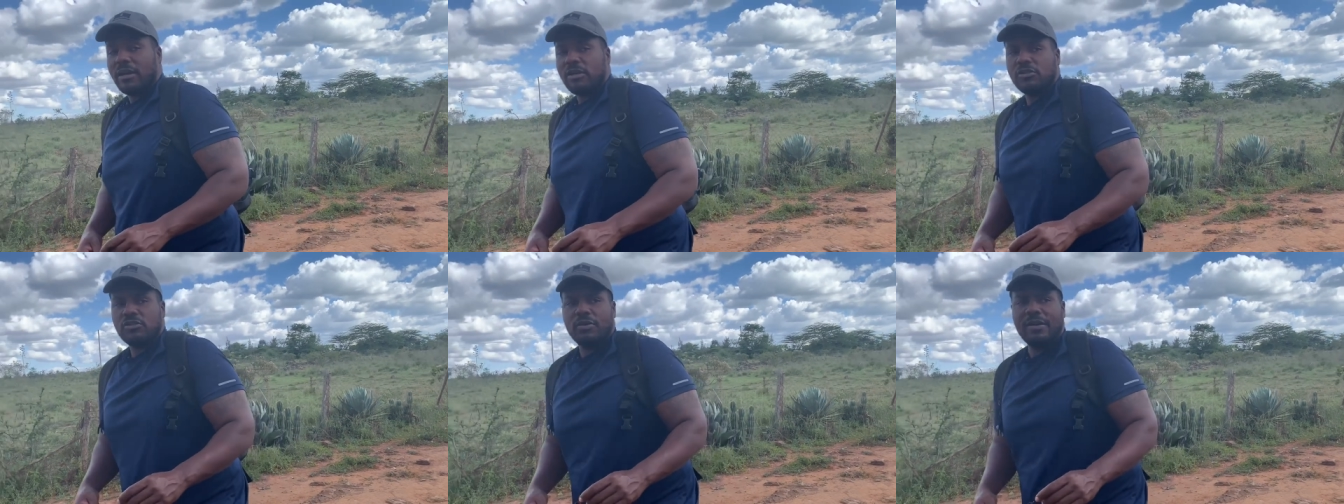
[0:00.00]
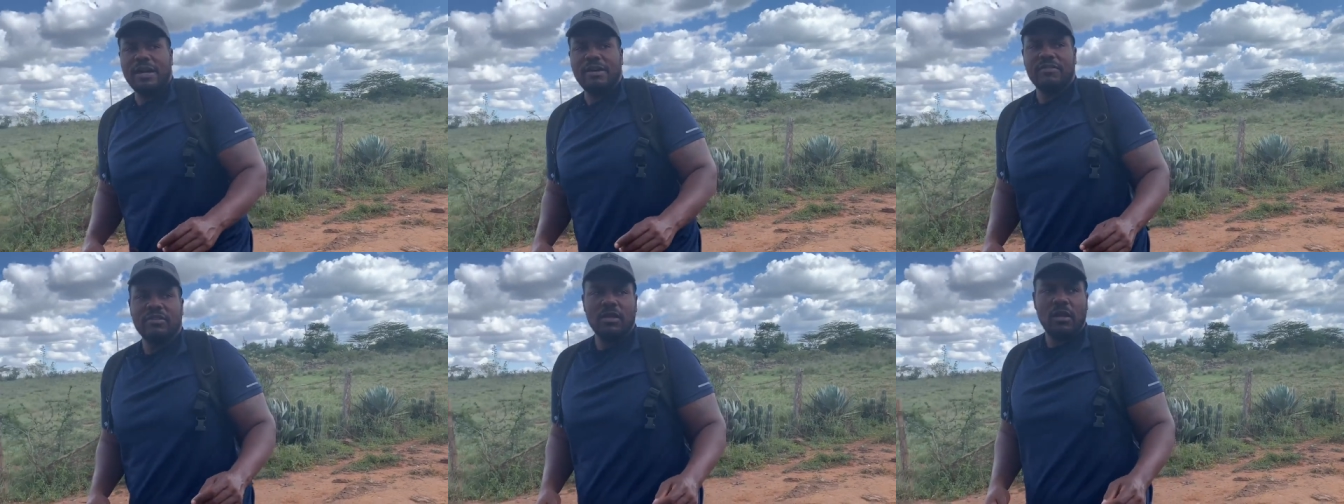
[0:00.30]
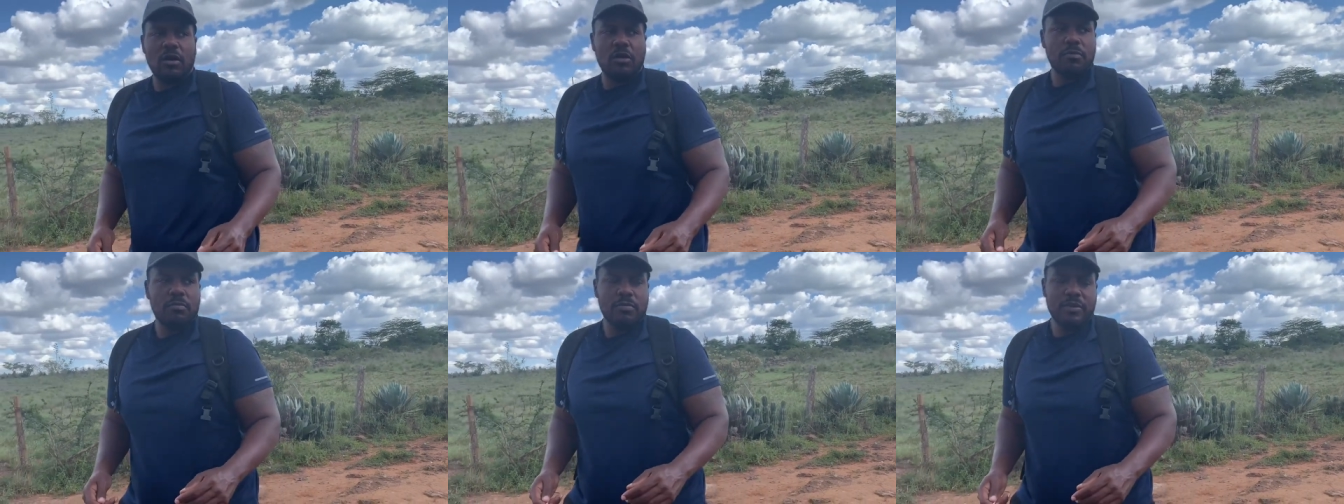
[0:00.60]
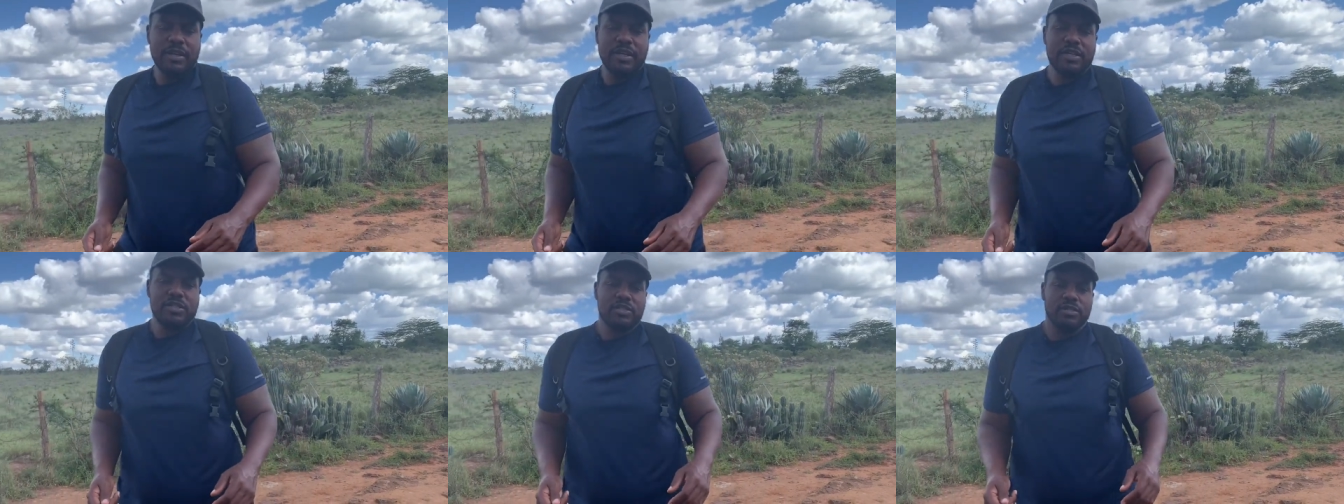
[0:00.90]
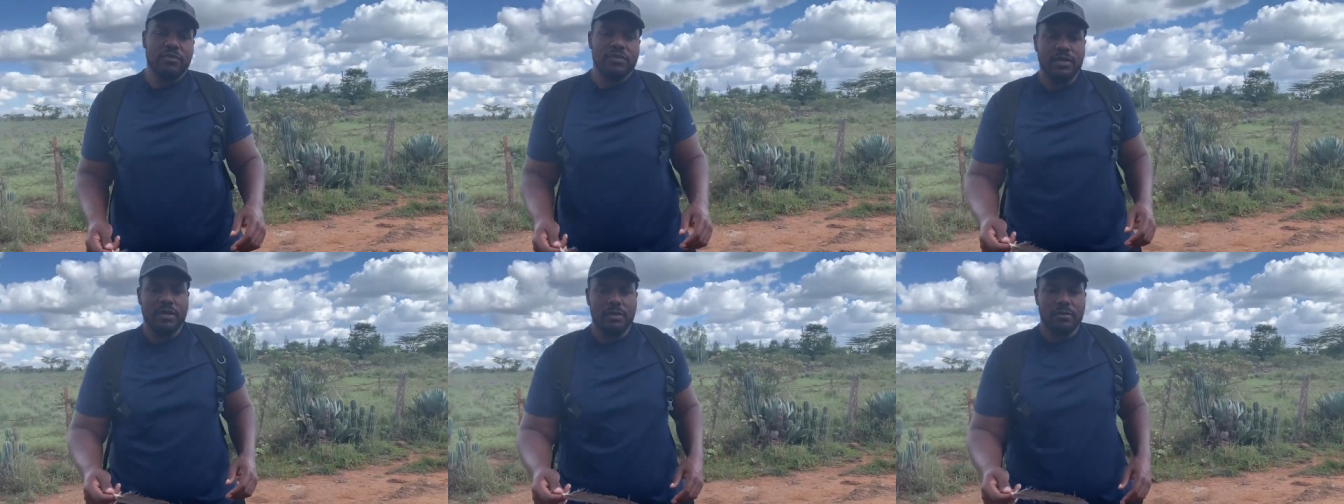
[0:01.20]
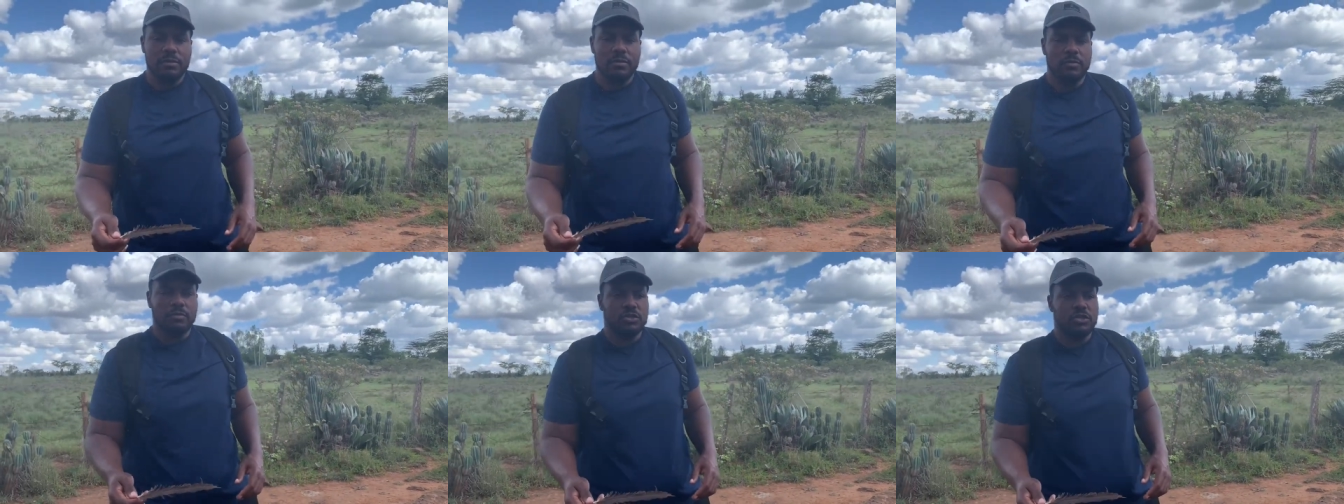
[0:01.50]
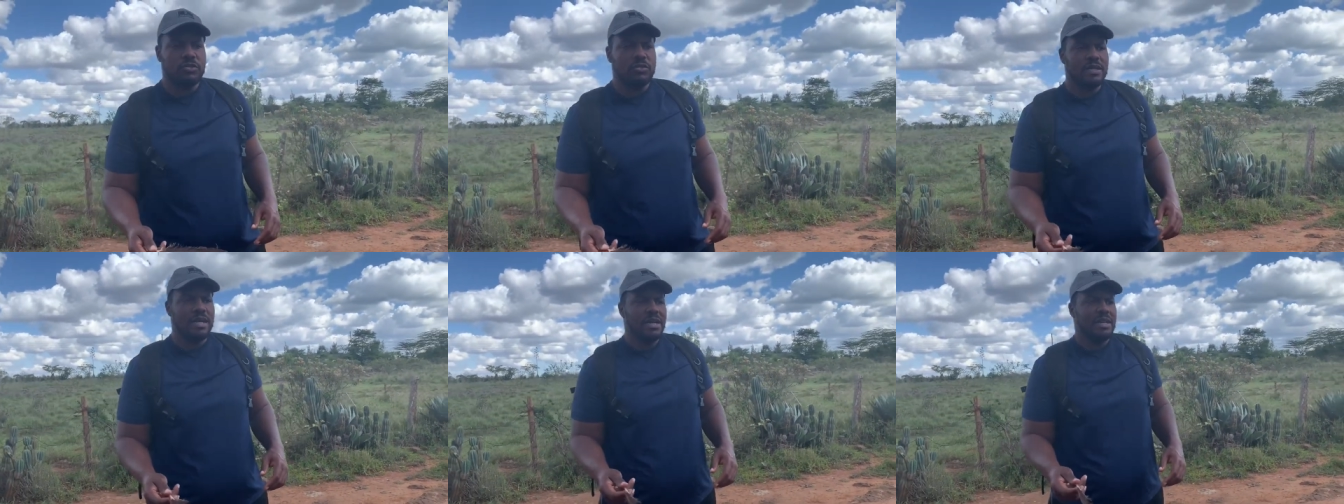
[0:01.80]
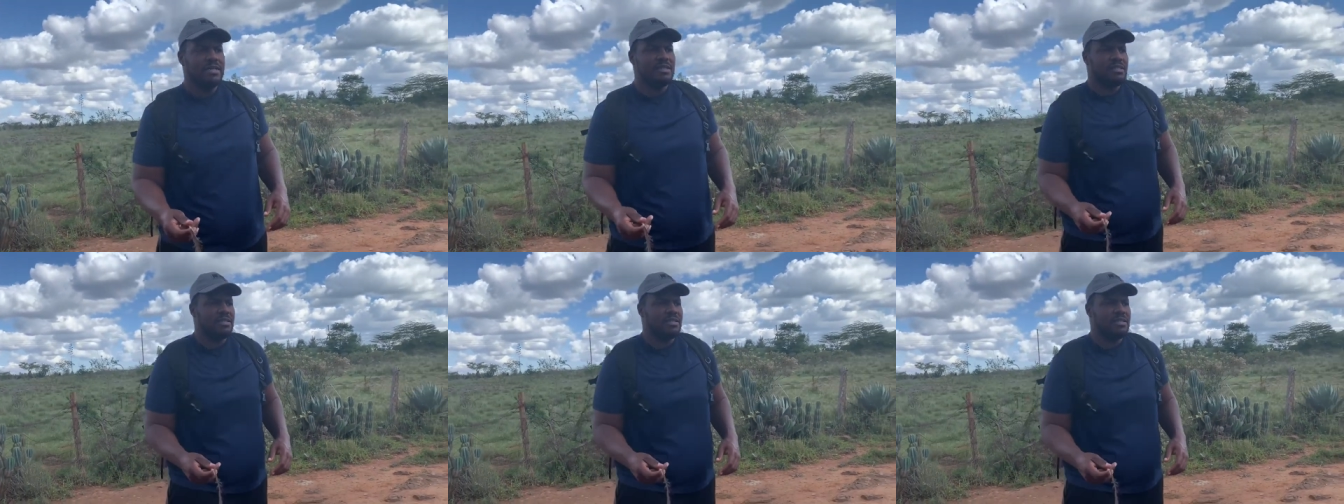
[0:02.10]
also have a long bridge over there, which you guys